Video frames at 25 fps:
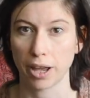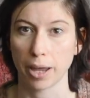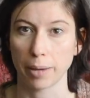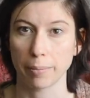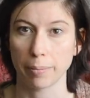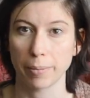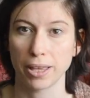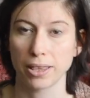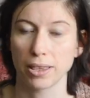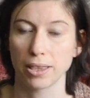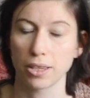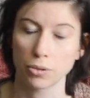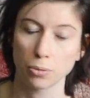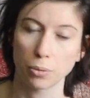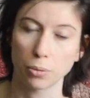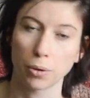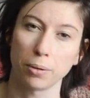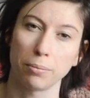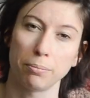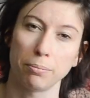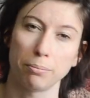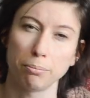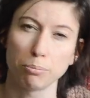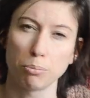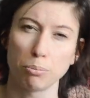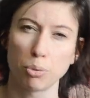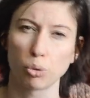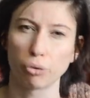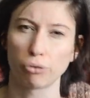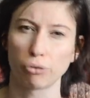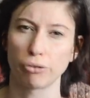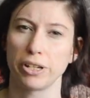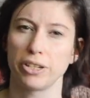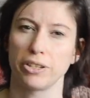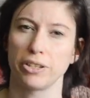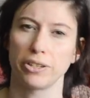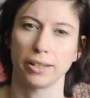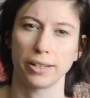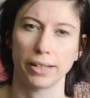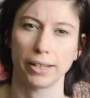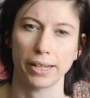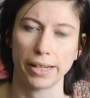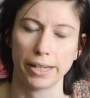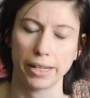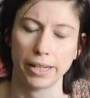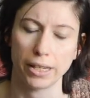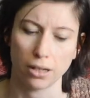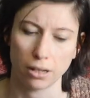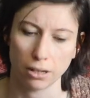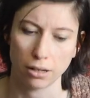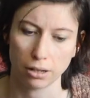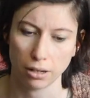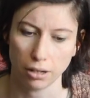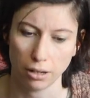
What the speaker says: I made this one more recently.